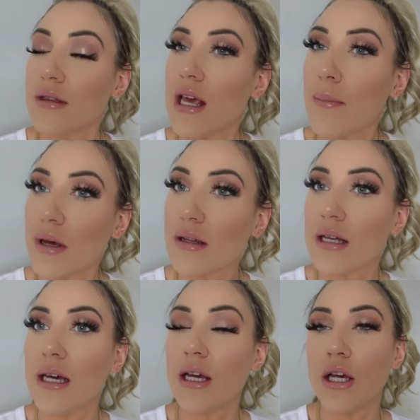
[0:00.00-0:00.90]

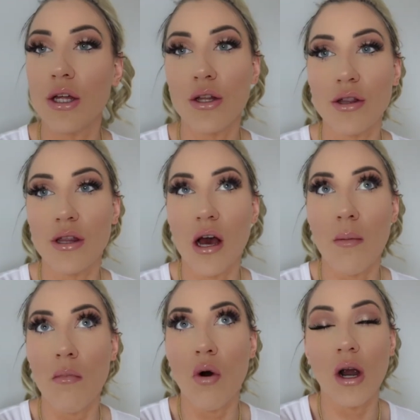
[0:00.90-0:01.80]
typically the
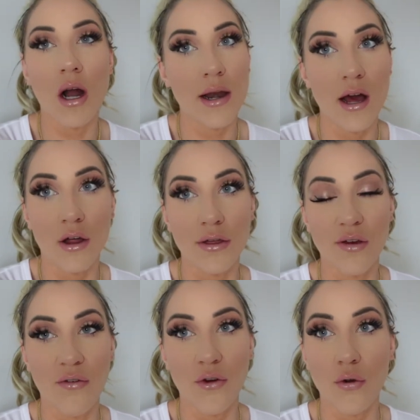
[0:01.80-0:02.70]
more
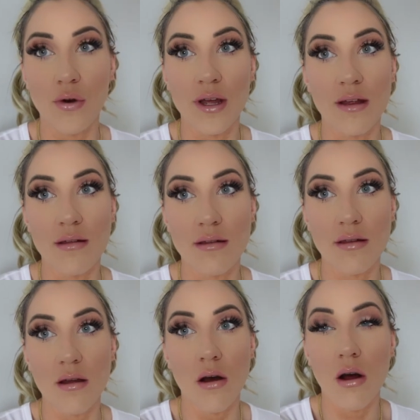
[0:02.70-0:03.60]
unhealthy food is